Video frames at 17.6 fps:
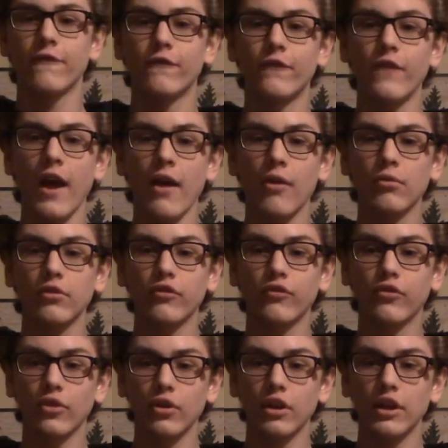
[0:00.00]
Found
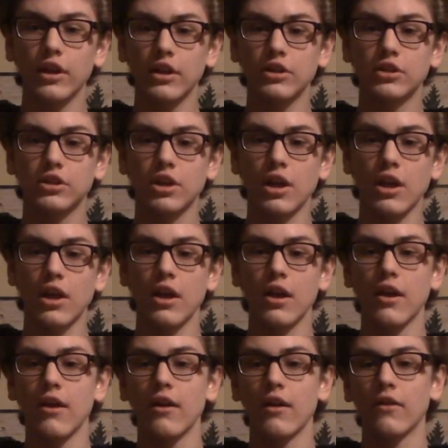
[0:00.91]
footage
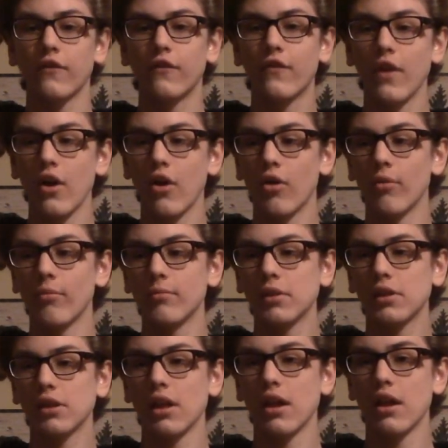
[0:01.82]

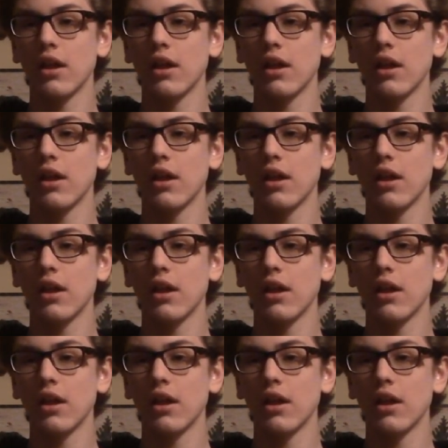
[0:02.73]
films